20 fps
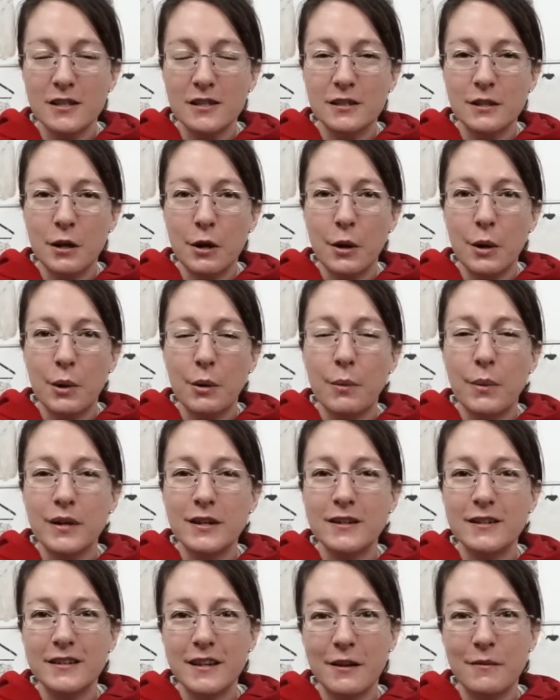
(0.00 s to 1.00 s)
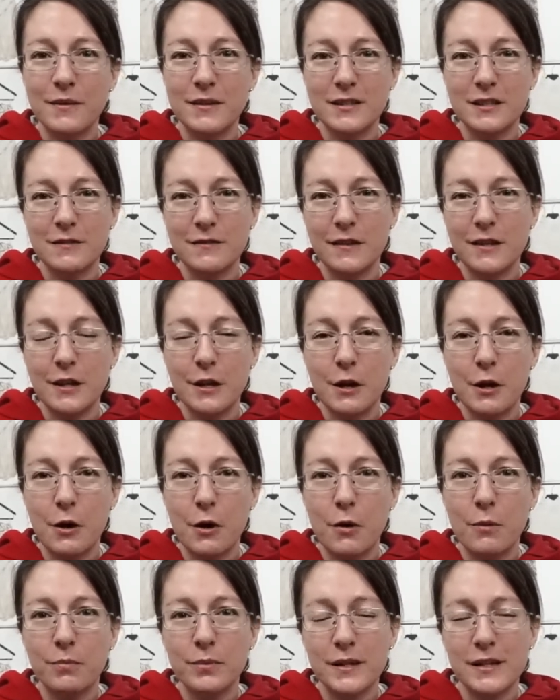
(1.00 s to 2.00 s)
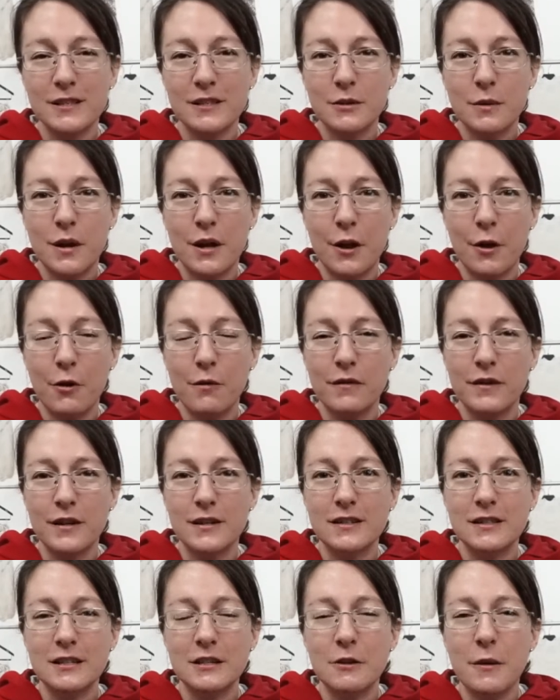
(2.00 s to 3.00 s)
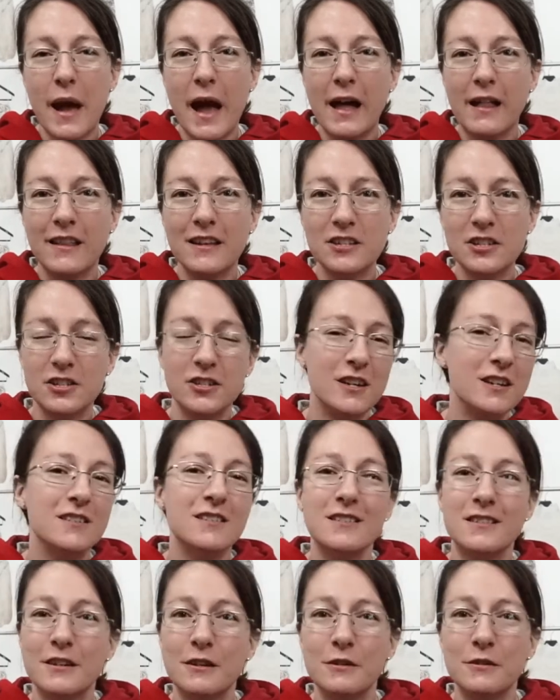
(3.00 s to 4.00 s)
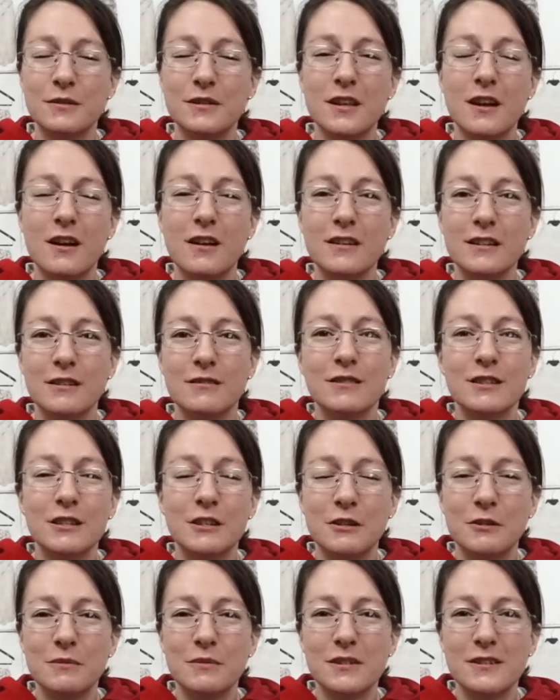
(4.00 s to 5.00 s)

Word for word: So when you're done with this video, please go on over to Alex Judge Sews on YouTube.